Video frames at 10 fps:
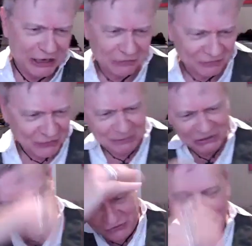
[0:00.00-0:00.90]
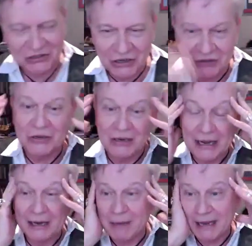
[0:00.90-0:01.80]
out in the Philippines for years, you know, so I
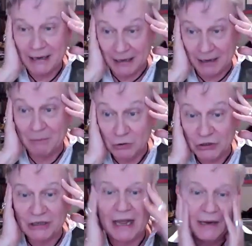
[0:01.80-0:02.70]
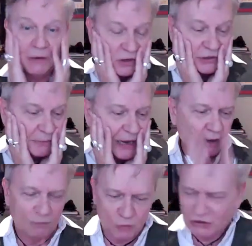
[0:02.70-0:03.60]
got on my emotional high horse about,
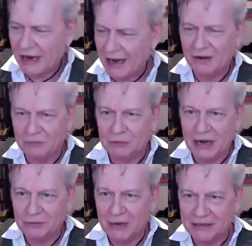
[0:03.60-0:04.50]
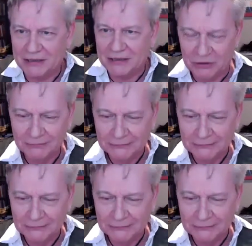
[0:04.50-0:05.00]
of course, I have every right to write this book,